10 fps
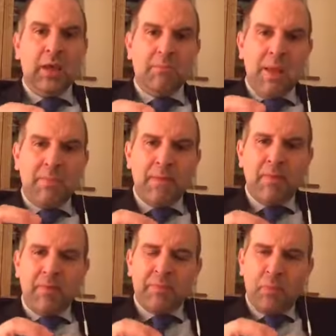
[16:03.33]
maybe
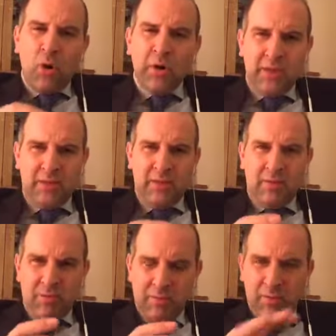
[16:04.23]
that the pocket that
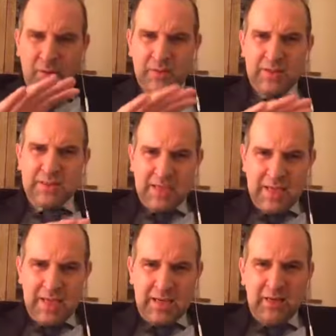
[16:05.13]
your implant is
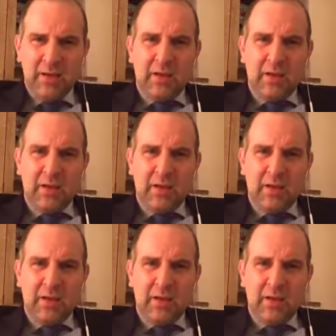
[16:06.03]
in,